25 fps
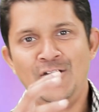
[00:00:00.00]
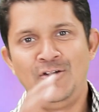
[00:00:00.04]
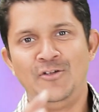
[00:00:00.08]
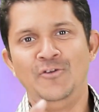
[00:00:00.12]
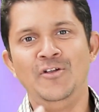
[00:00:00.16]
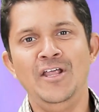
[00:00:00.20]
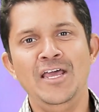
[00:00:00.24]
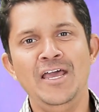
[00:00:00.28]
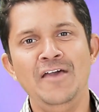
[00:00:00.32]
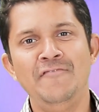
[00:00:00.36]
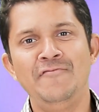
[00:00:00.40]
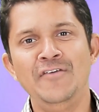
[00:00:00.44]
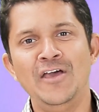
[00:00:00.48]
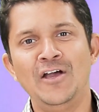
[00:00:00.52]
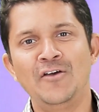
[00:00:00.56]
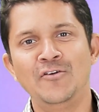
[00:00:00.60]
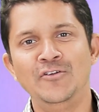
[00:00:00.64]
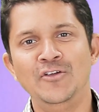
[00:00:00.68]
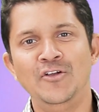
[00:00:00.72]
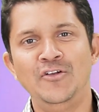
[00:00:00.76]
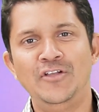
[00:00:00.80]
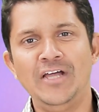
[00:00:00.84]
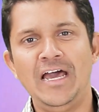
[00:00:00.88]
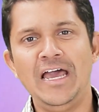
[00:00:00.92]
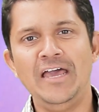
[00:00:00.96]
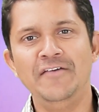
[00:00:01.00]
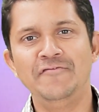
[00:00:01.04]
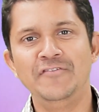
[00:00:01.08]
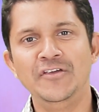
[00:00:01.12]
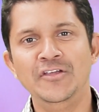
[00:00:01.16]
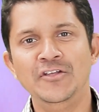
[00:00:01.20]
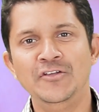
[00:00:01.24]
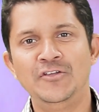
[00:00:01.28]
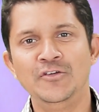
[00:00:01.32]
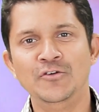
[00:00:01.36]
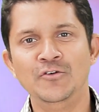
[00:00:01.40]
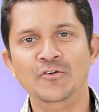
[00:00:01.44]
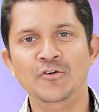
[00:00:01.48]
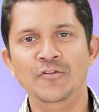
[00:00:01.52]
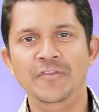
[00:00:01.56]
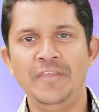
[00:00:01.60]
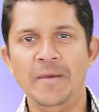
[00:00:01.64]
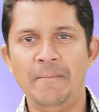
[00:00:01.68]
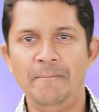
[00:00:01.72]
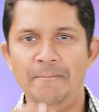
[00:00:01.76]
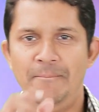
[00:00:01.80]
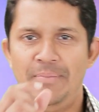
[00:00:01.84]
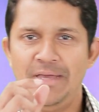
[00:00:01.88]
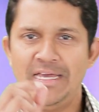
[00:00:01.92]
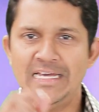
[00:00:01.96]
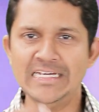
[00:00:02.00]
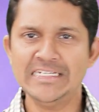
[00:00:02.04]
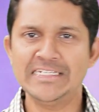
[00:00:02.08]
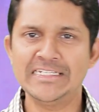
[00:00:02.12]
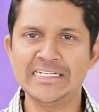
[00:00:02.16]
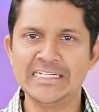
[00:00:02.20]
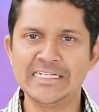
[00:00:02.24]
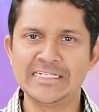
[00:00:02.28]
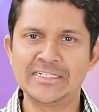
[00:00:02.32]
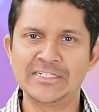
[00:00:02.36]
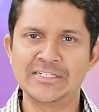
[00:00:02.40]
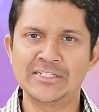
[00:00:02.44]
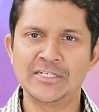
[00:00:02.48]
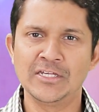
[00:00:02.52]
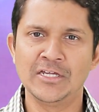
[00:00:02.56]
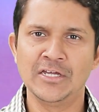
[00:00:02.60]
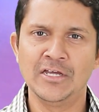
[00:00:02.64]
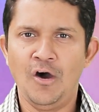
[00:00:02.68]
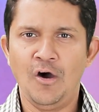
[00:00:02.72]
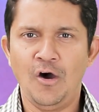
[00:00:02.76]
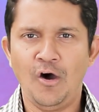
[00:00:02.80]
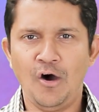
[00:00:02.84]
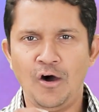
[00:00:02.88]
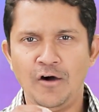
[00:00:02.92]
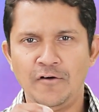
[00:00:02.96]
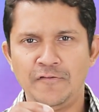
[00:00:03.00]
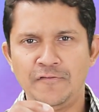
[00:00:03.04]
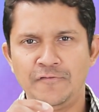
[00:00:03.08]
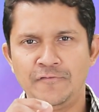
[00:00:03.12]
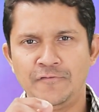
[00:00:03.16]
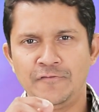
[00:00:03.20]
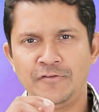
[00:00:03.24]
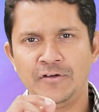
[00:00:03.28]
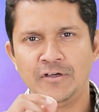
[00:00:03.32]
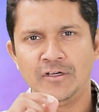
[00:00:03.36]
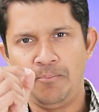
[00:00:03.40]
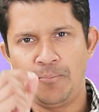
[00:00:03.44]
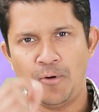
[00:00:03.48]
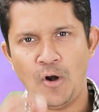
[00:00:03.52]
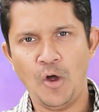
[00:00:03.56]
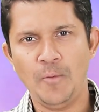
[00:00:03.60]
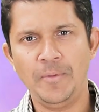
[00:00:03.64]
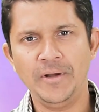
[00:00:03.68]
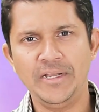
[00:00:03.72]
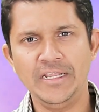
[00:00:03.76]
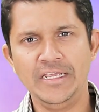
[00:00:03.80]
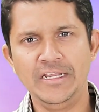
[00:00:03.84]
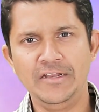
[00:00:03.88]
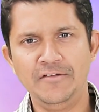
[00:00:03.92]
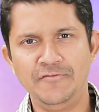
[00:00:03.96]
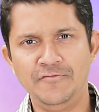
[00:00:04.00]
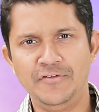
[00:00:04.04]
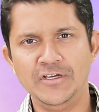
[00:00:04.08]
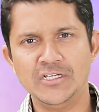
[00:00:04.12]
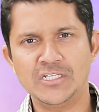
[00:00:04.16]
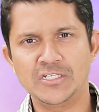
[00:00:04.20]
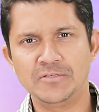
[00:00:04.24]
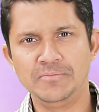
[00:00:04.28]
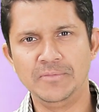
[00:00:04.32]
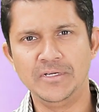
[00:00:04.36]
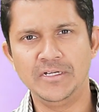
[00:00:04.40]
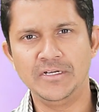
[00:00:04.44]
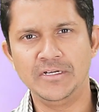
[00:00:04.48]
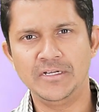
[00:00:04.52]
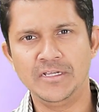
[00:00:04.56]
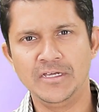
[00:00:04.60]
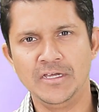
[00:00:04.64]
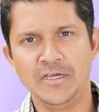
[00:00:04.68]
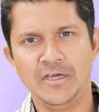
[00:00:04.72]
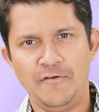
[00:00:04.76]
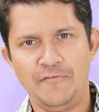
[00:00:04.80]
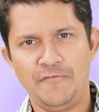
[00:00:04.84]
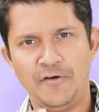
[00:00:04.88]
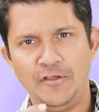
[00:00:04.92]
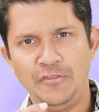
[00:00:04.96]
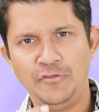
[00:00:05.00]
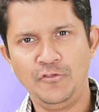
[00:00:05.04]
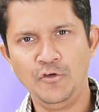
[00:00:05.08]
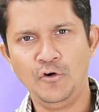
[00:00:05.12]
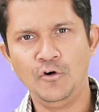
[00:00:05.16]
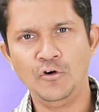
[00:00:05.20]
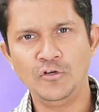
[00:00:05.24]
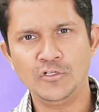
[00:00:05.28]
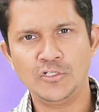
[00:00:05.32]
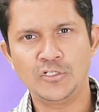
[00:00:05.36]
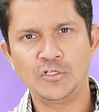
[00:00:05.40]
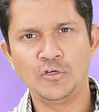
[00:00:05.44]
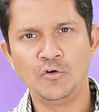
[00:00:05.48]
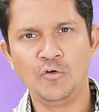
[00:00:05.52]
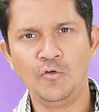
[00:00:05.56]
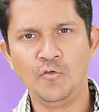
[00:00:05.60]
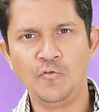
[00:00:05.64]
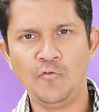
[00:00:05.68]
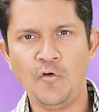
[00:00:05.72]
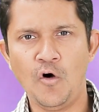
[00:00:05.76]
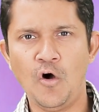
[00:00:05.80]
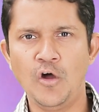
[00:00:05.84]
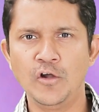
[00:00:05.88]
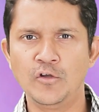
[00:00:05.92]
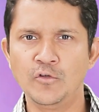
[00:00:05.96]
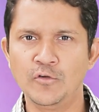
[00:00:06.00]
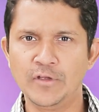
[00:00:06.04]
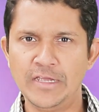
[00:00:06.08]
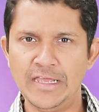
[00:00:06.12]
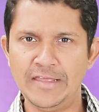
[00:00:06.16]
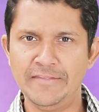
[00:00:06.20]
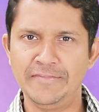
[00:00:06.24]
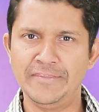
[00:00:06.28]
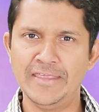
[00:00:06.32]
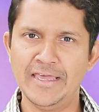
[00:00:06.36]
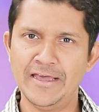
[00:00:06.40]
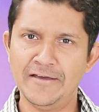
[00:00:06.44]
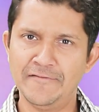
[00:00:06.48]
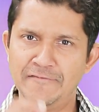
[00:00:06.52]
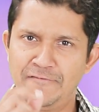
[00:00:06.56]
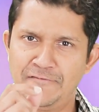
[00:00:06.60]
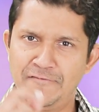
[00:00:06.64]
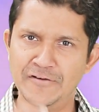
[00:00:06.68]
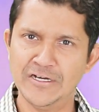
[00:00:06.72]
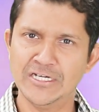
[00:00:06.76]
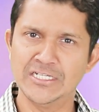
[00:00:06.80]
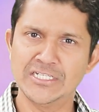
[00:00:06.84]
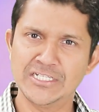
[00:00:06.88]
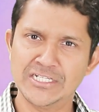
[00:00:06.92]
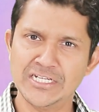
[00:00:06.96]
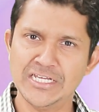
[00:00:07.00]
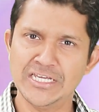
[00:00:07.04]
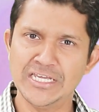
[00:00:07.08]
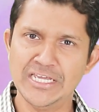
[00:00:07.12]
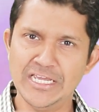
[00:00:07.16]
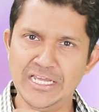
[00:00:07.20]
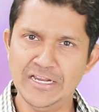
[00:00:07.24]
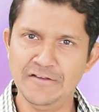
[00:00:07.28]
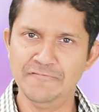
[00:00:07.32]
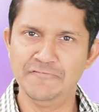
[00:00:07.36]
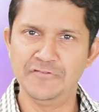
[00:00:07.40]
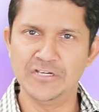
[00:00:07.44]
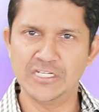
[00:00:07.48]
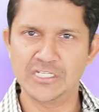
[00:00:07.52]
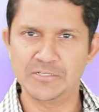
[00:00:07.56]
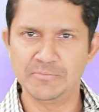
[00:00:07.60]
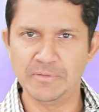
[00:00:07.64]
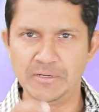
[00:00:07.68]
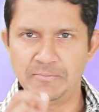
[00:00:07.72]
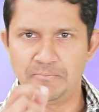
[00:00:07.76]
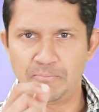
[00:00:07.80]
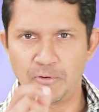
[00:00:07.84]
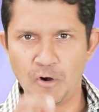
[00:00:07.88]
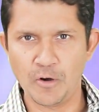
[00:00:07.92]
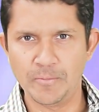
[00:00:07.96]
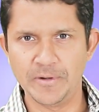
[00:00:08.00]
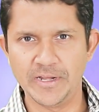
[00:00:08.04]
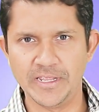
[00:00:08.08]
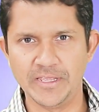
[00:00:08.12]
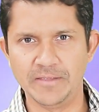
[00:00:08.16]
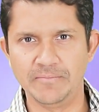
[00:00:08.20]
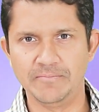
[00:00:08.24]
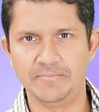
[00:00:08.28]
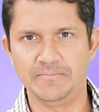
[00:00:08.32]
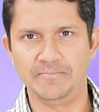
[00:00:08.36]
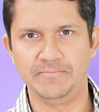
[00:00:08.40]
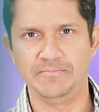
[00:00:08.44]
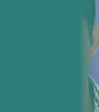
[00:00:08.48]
Today we are going to dive into the basics of property investment for those who want to get their first investment property.